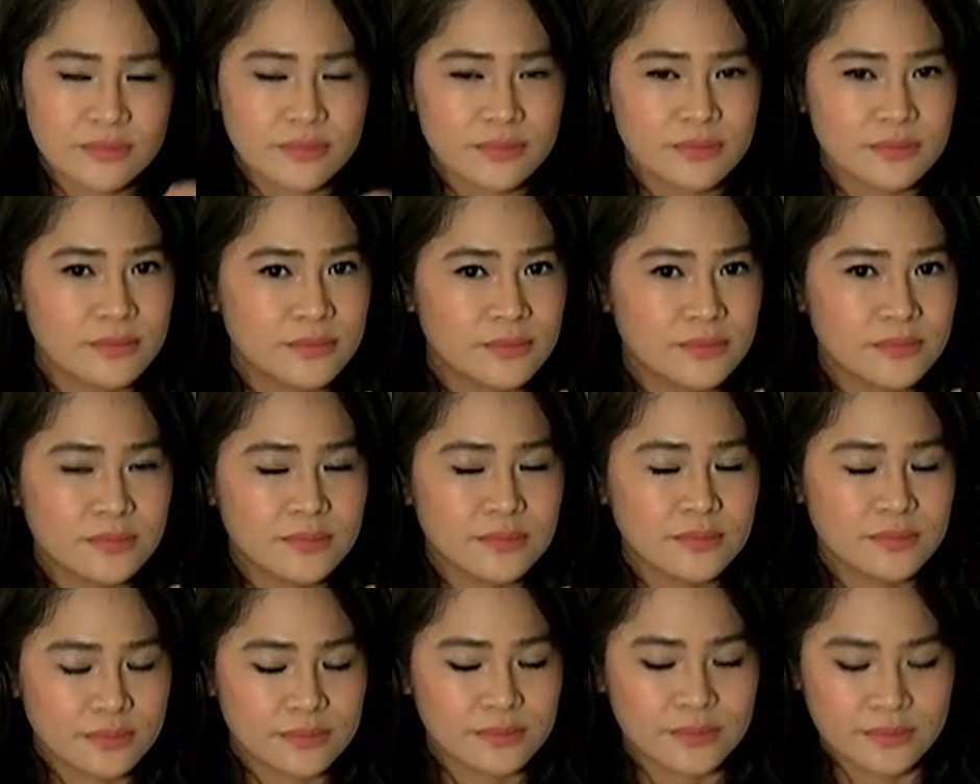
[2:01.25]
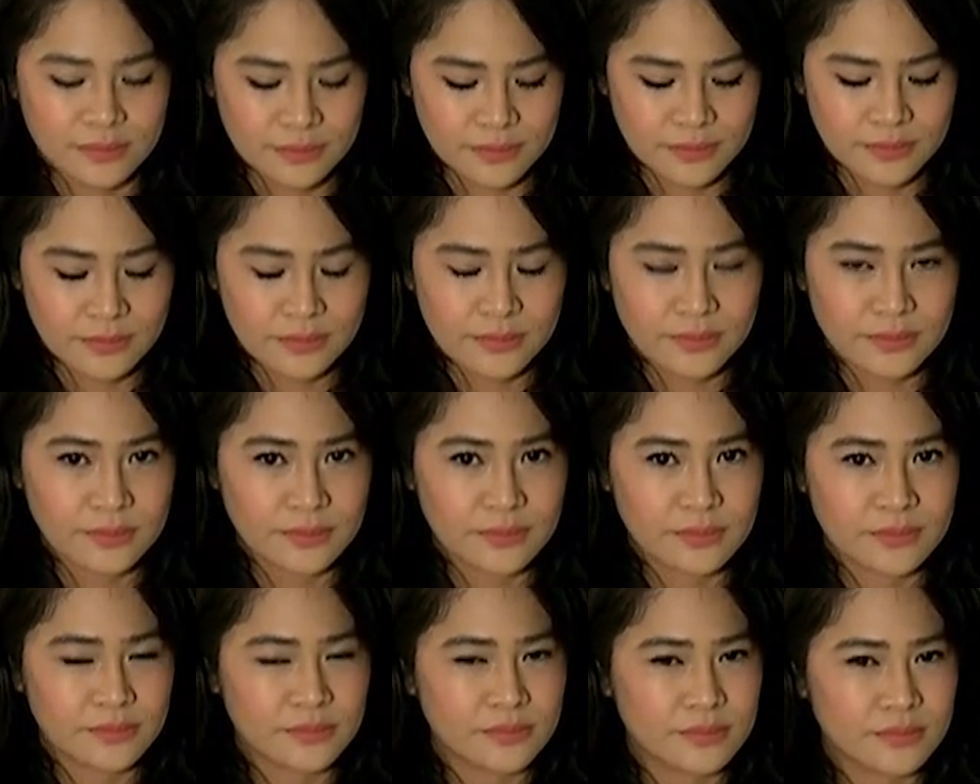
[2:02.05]

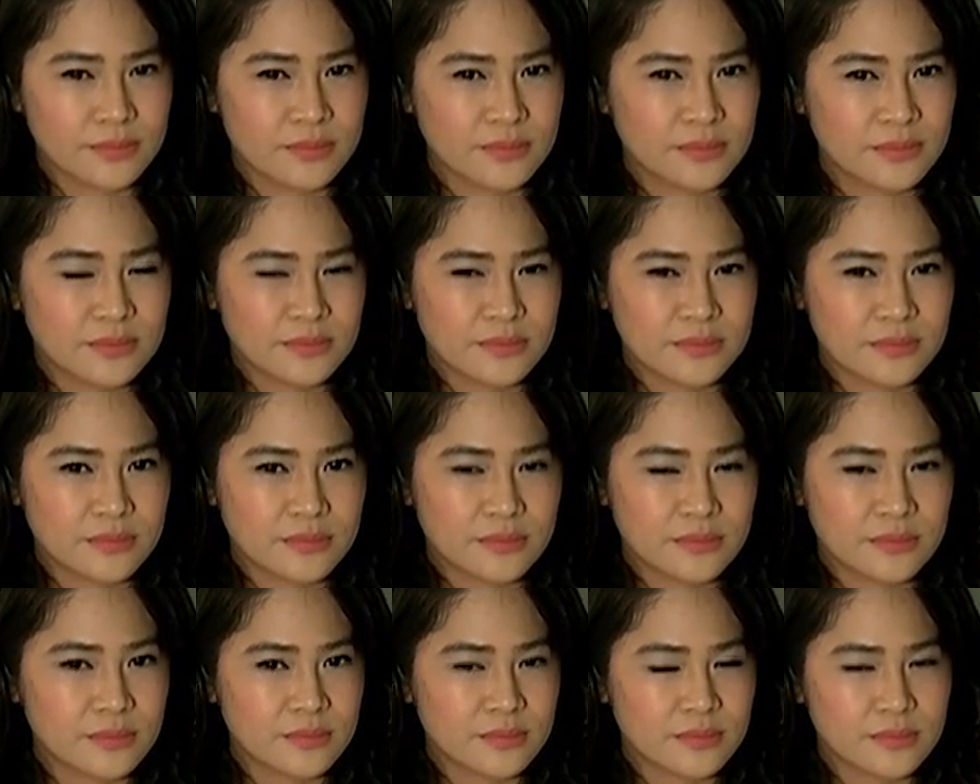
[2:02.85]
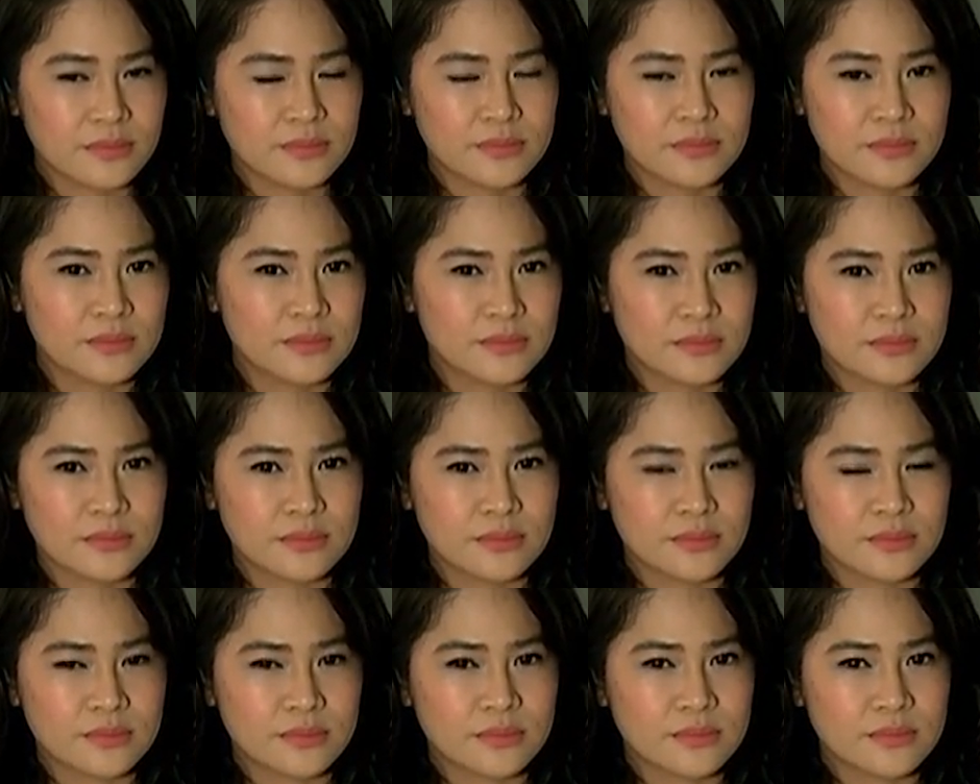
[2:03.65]

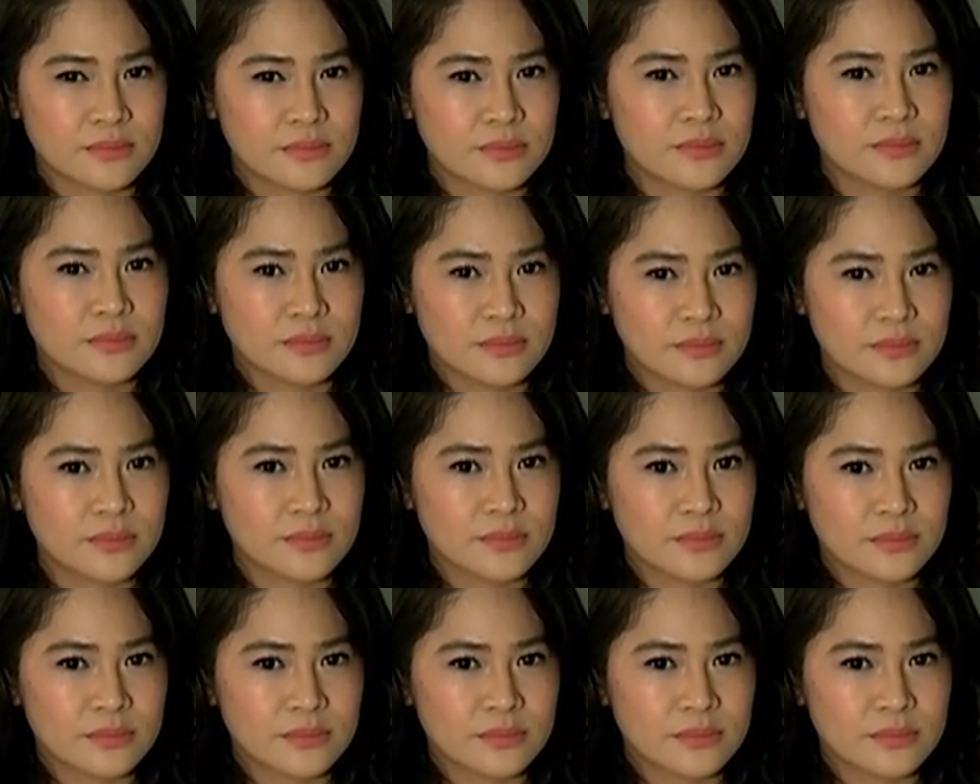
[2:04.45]
[no speech]